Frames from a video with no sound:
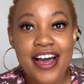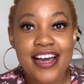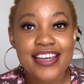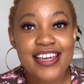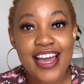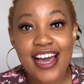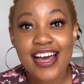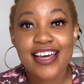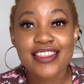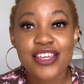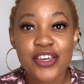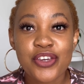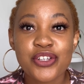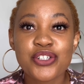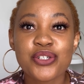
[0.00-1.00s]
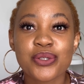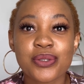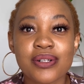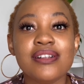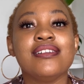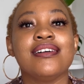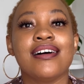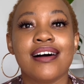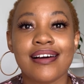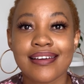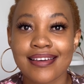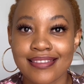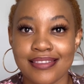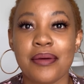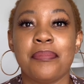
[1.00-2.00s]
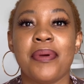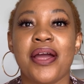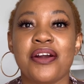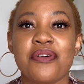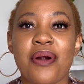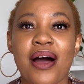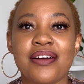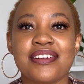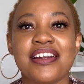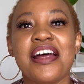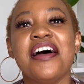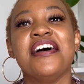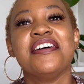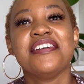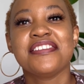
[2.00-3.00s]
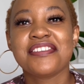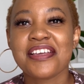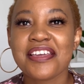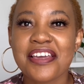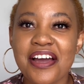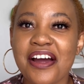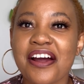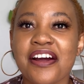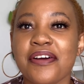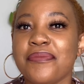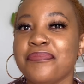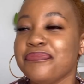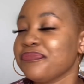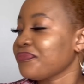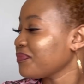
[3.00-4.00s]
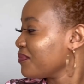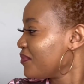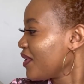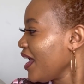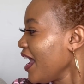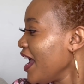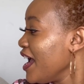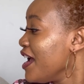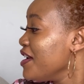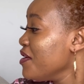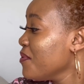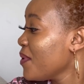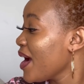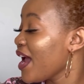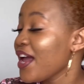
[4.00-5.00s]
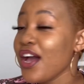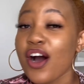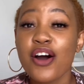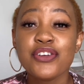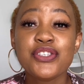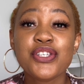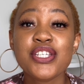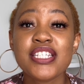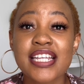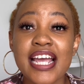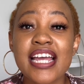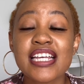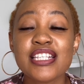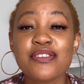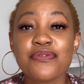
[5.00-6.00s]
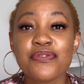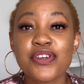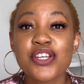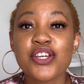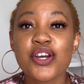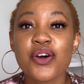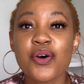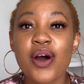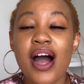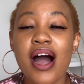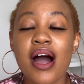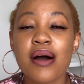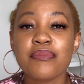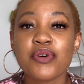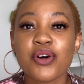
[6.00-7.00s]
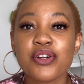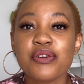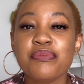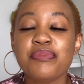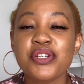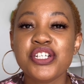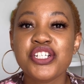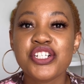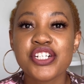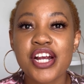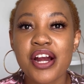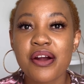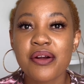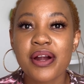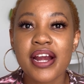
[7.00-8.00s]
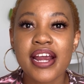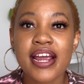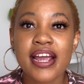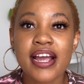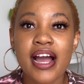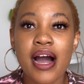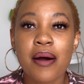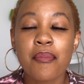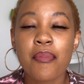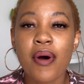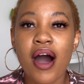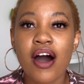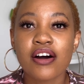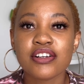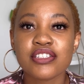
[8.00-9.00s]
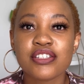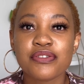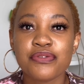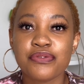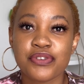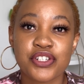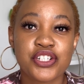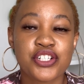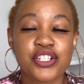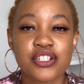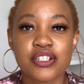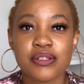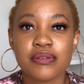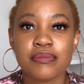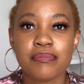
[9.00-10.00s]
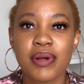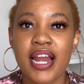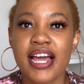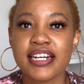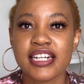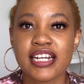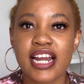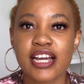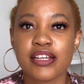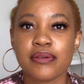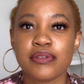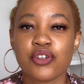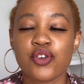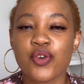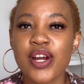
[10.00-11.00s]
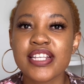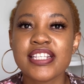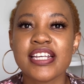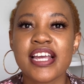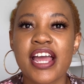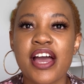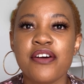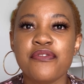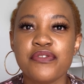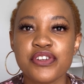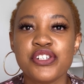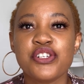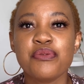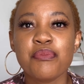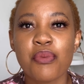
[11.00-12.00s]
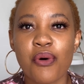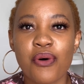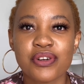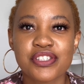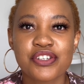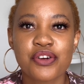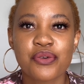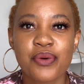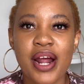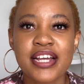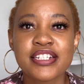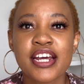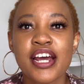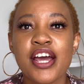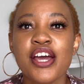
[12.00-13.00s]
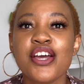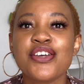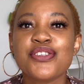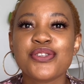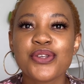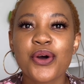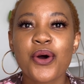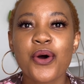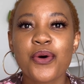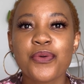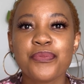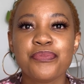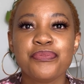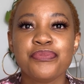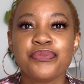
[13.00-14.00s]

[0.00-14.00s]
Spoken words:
Yeah, the usual in the background. So yeah, anyway, on today's video, I'm gonna be sharing about vision planning, like creating a vision board, right? So